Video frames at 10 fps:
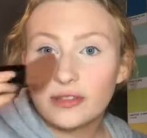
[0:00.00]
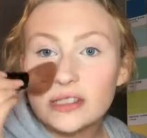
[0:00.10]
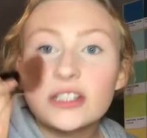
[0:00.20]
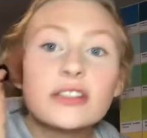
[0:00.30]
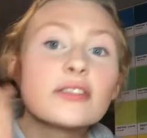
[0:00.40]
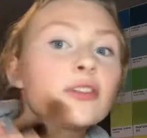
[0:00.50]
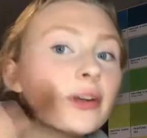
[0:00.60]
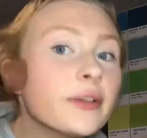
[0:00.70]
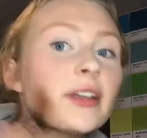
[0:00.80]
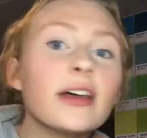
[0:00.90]
Physicians
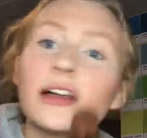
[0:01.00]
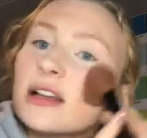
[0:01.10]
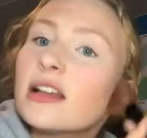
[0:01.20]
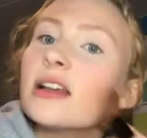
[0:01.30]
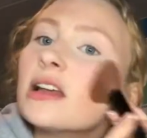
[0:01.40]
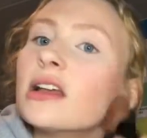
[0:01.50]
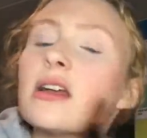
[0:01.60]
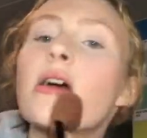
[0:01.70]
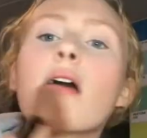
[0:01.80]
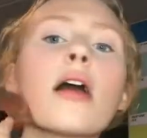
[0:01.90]
Formula,
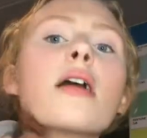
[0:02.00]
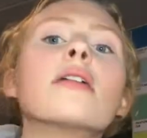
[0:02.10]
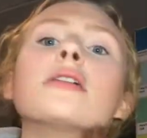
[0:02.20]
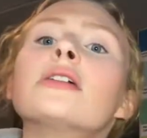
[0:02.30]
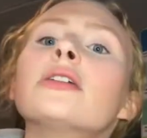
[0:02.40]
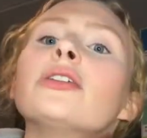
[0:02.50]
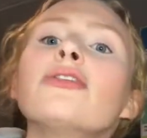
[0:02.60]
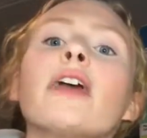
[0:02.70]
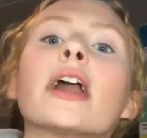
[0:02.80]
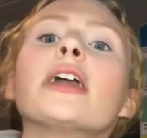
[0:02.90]
you
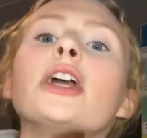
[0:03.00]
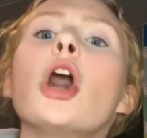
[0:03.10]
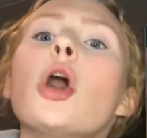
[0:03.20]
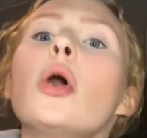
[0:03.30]
fucking go.